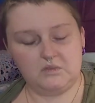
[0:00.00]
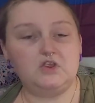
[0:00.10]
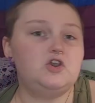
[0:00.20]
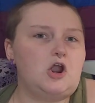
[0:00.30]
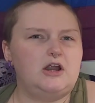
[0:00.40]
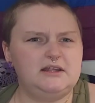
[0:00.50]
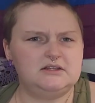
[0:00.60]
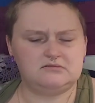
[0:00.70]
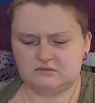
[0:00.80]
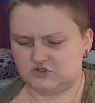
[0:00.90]
yarn
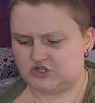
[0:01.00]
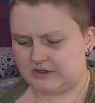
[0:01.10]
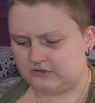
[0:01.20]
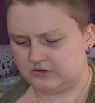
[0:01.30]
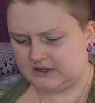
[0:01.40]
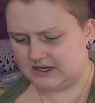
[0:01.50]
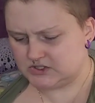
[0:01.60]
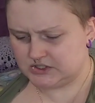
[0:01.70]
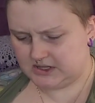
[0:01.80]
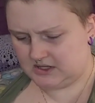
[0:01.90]
in general,
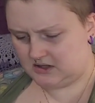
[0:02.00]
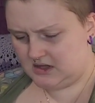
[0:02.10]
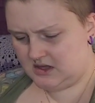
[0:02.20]
actually,